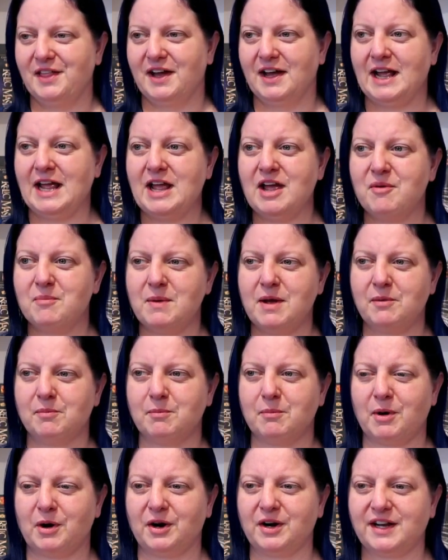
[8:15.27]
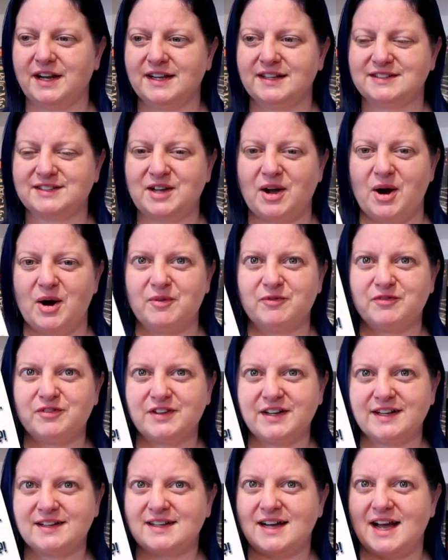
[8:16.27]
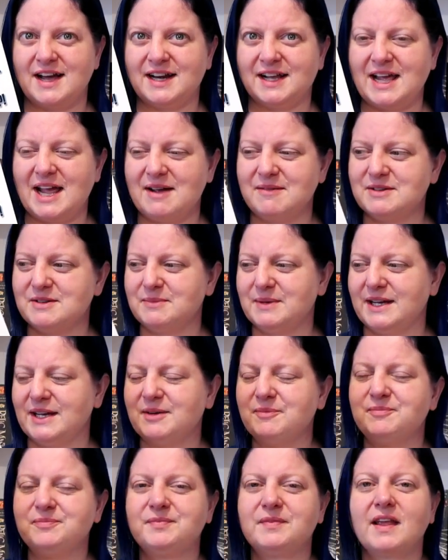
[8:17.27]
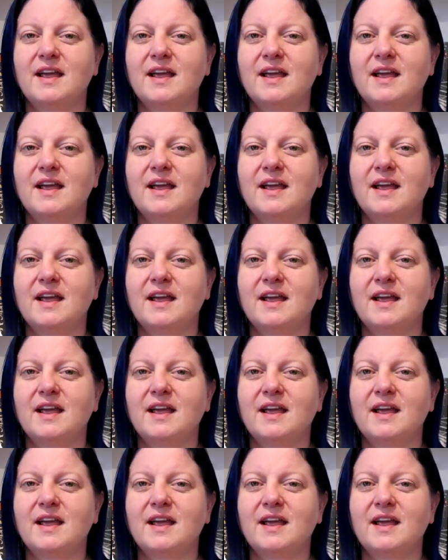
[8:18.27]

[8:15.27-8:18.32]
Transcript: him and Marty's conflict kind of came to be.